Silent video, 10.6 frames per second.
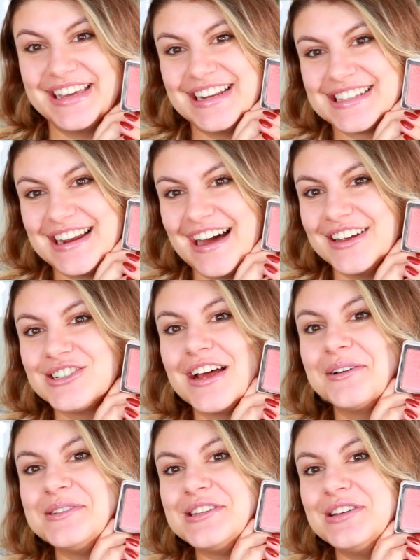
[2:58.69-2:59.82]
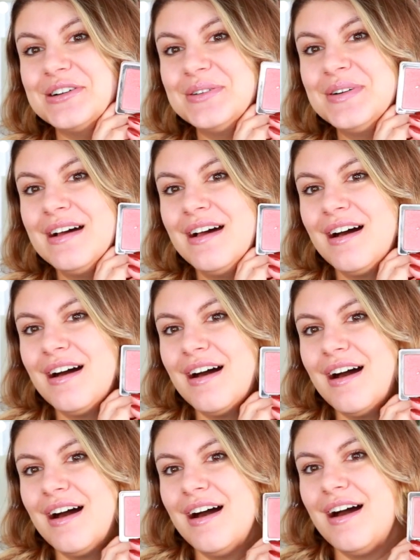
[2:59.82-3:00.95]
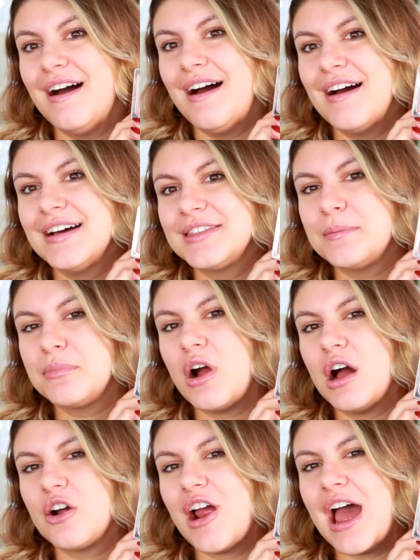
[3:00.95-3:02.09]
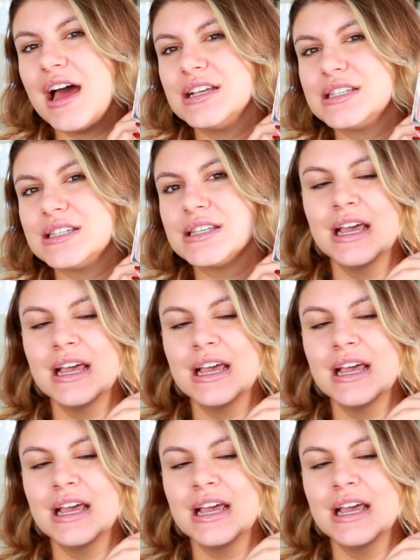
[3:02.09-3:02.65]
it as an eyeshadow too. The progress.